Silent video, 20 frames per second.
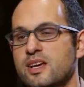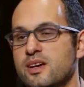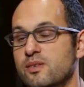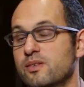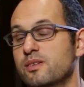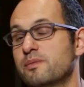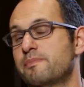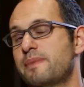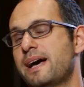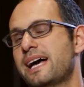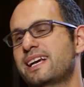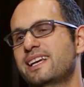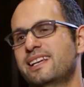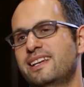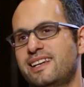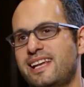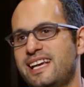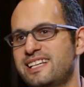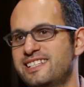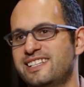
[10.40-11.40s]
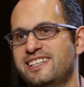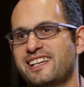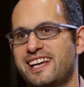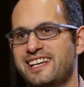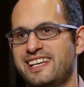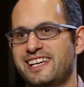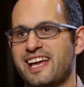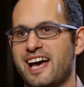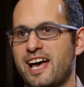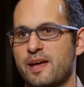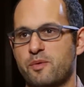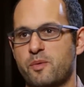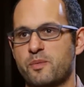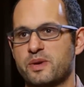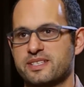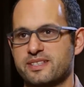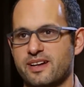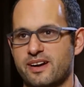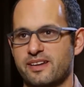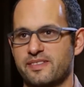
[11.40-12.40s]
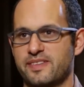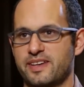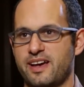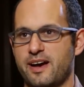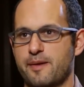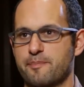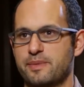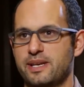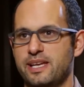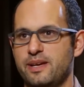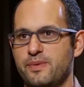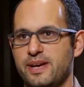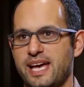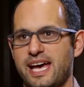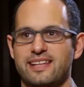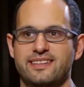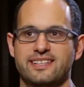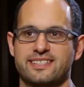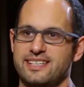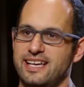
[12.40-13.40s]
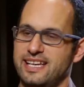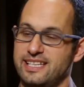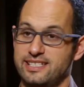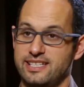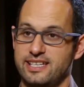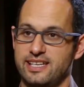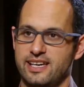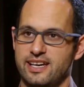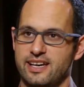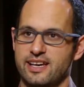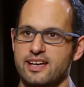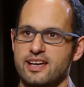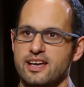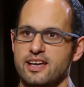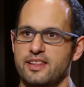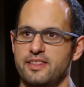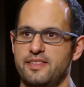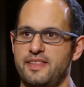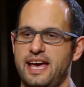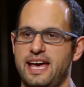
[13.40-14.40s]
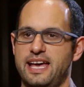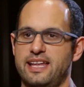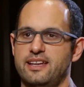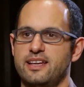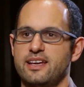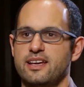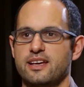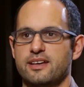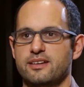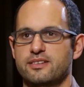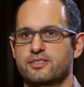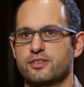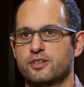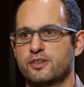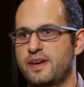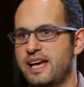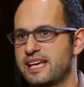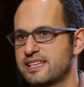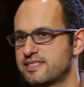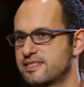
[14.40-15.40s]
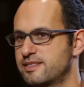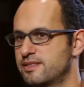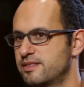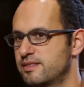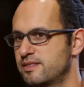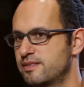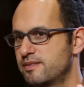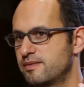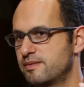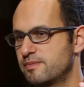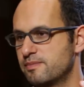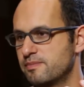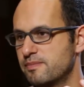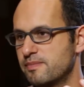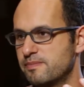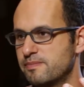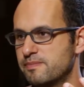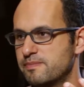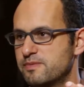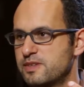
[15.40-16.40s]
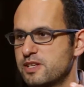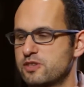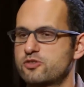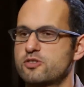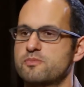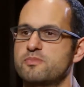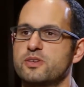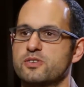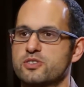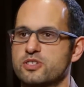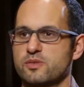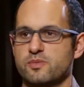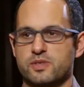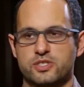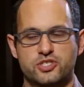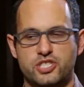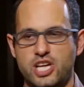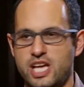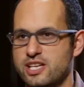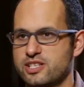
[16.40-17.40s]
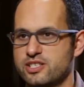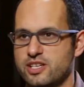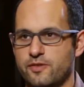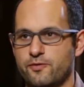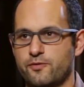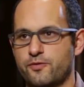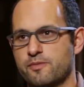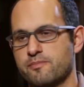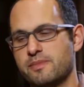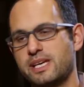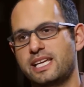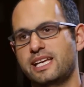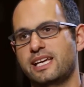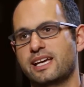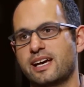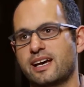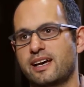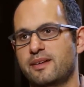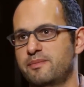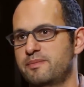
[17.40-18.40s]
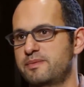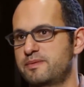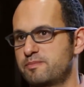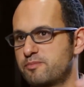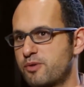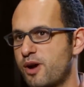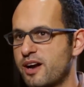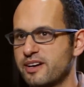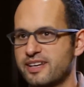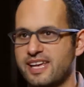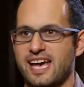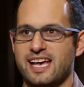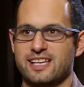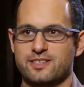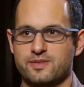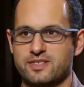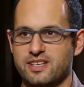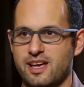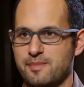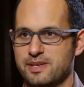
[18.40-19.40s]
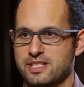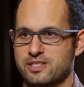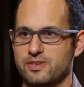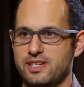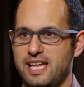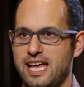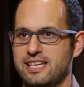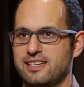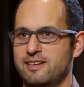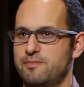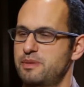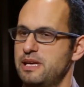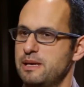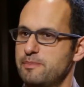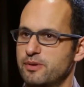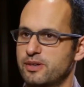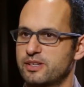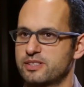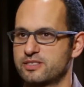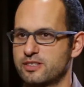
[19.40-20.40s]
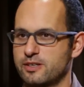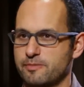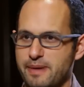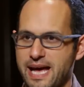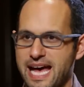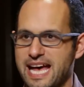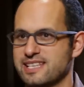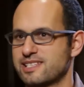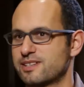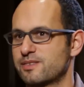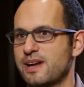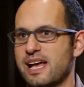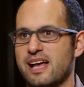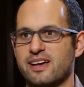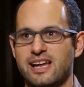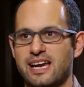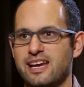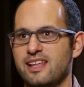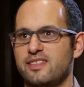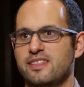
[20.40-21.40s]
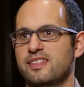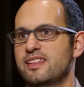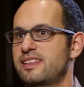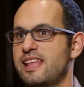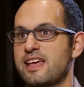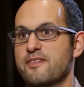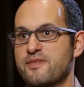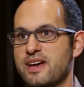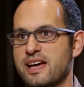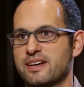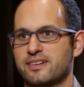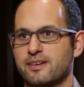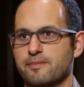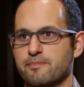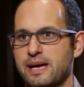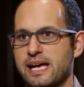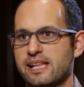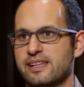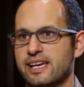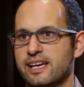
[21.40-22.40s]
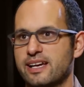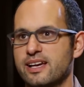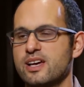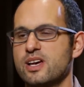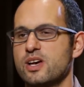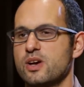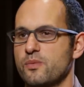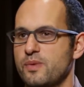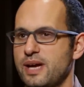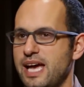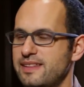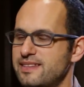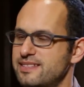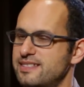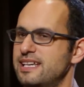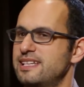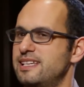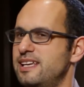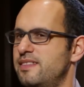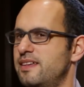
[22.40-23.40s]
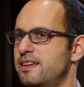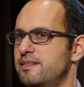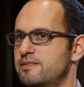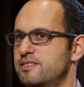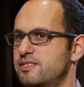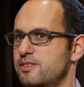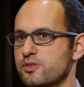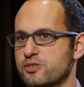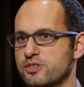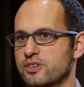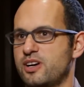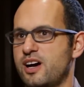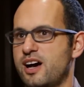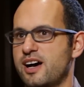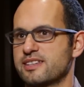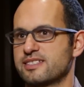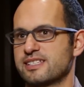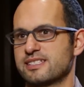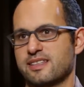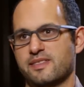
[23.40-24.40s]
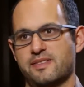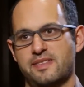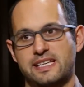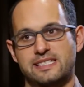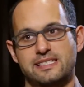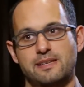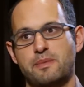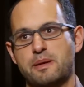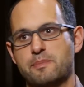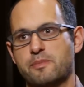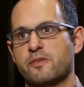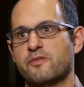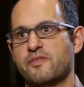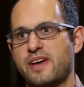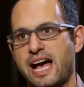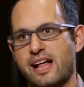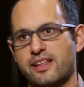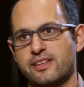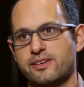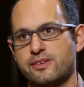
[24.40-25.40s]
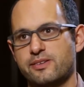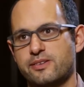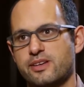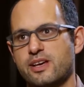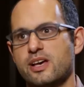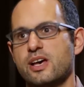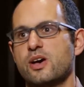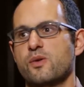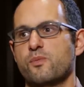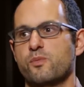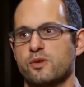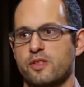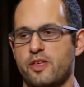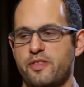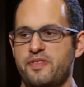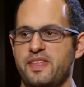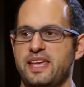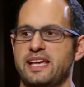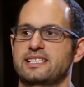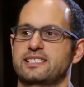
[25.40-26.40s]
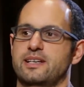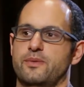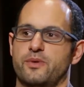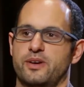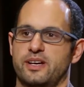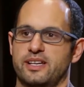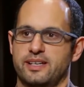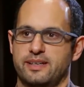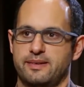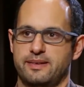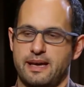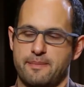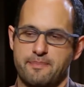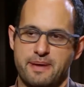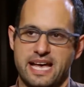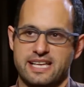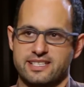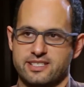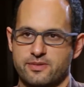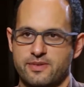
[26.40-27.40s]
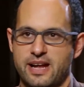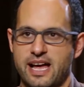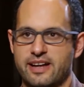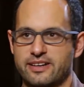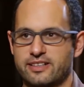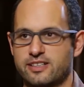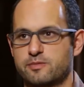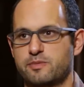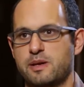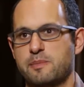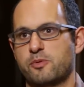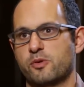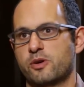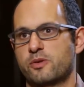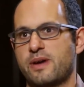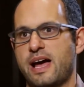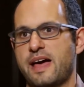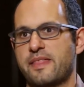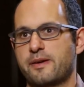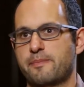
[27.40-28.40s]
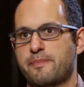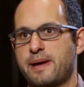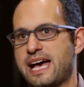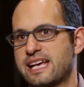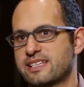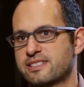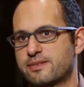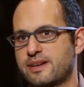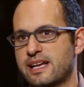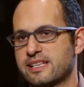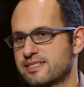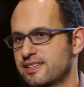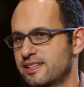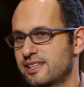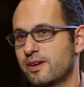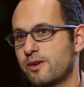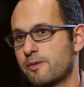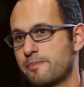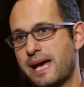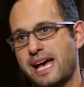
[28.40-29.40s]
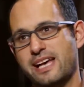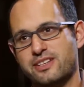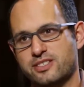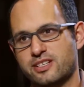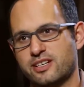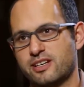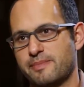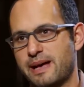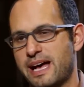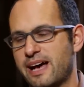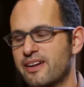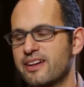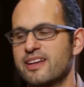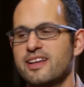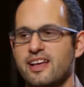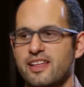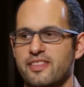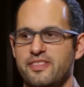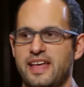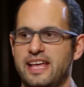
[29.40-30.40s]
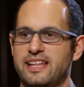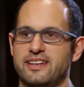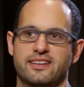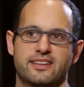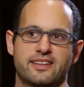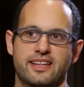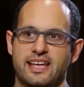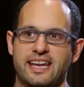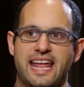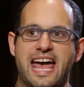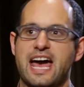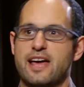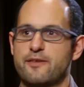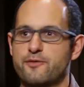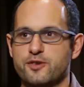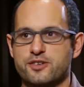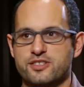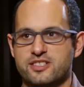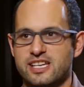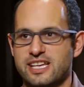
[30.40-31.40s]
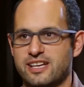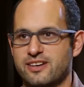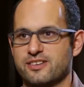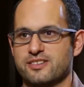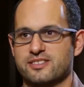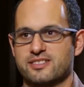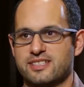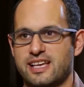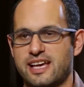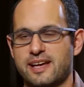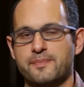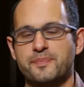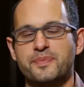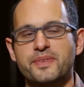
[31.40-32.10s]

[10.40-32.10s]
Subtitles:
Well, back in 1999 when we started the company, we had this idea that sort of as distribution was changing for media and broadcast was coming to an end and people could sort of pass around anything that they found compelling, we had this idea that social causes and things that people valued were the things that were going to get passed around, because people would rather pass around something they were passionate about than an ad for sneakers, say.